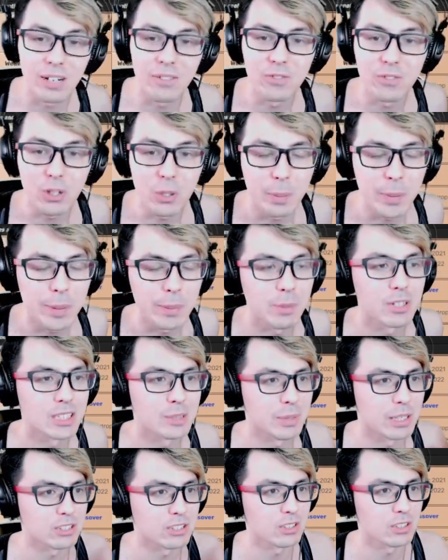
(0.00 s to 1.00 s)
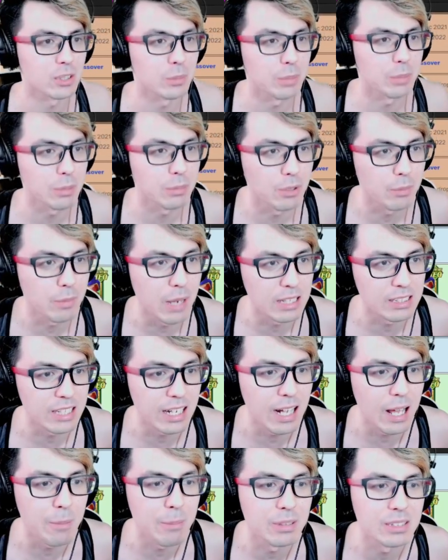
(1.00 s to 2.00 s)
a few people, especially some people in my
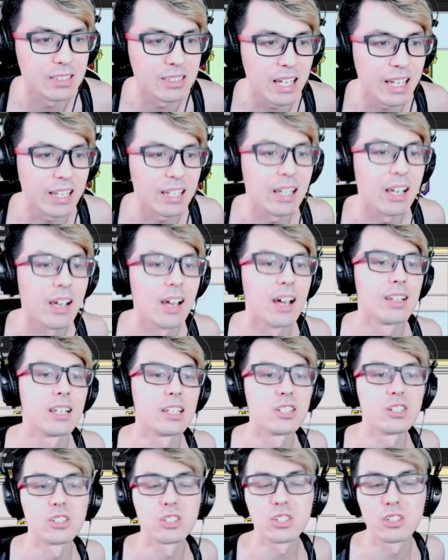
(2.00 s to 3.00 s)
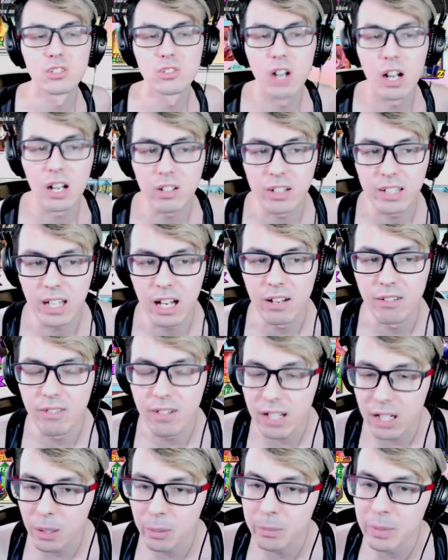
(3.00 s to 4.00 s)
chat, have been saying that they're struggling a
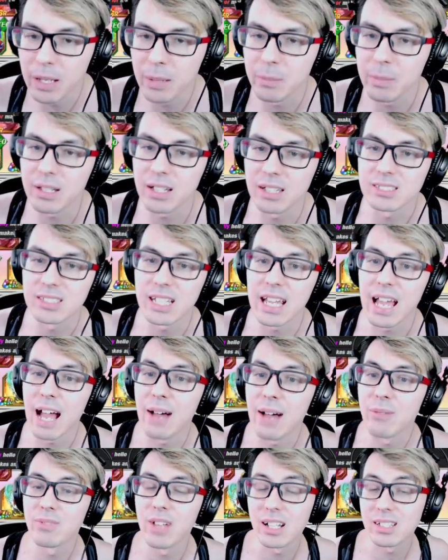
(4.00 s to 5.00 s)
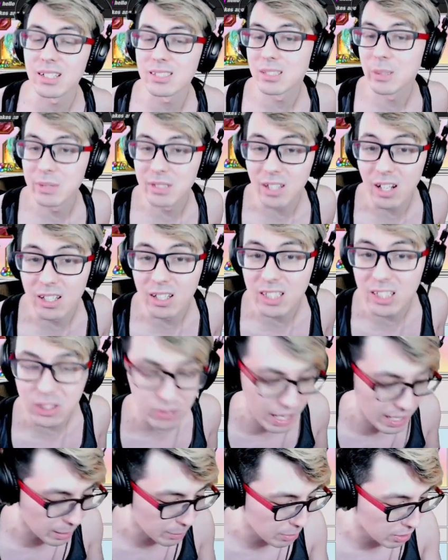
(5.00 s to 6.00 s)
little bit because they have not summoned on the Dragon